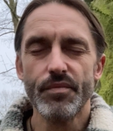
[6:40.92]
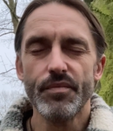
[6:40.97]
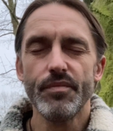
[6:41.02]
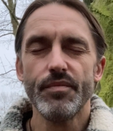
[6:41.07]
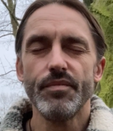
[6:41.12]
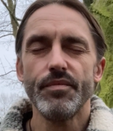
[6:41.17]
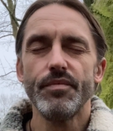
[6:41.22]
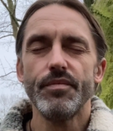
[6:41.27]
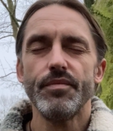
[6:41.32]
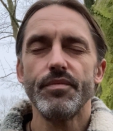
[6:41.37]

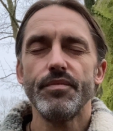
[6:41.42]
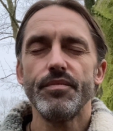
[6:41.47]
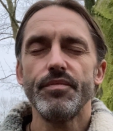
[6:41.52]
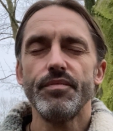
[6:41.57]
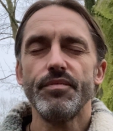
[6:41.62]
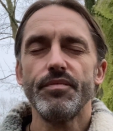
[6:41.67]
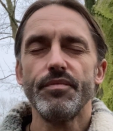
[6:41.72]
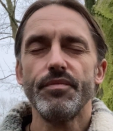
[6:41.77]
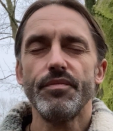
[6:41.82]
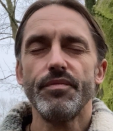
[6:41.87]

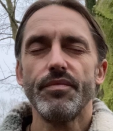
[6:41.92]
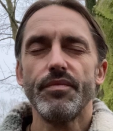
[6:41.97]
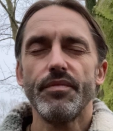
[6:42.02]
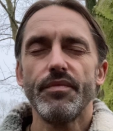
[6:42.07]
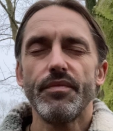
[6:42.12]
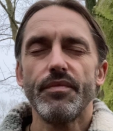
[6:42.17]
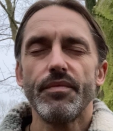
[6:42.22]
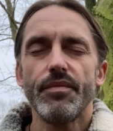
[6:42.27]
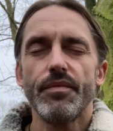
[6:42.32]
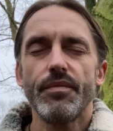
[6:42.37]

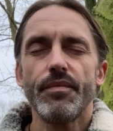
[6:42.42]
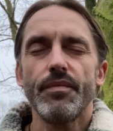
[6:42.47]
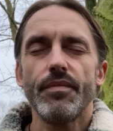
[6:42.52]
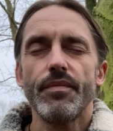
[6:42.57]
[no speech]